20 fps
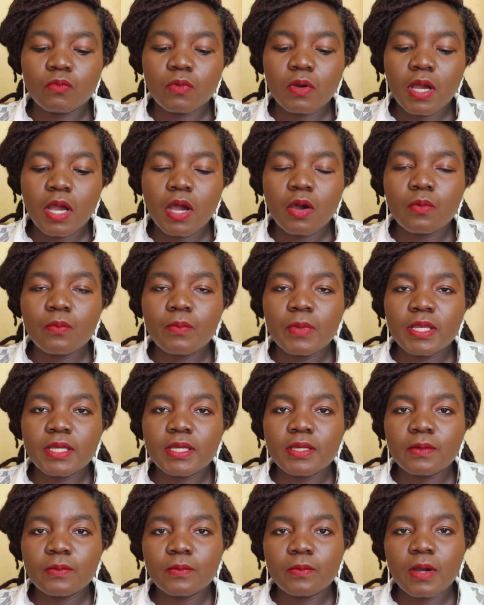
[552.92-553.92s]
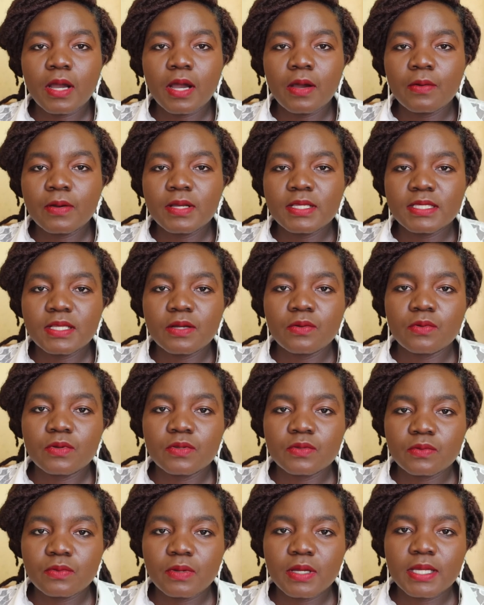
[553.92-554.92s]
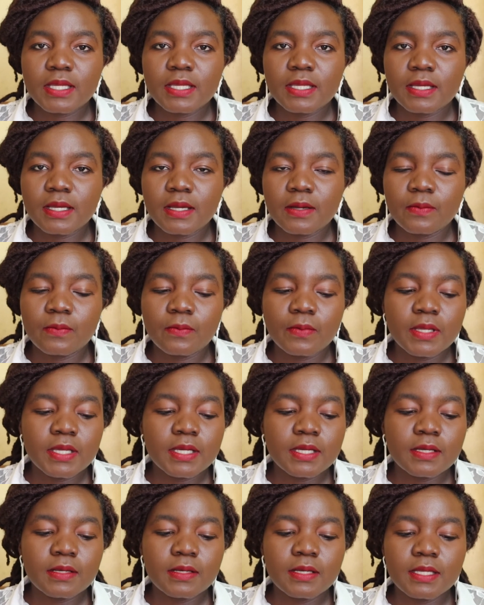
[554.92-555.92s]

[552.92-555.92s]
how many hours I was working a week.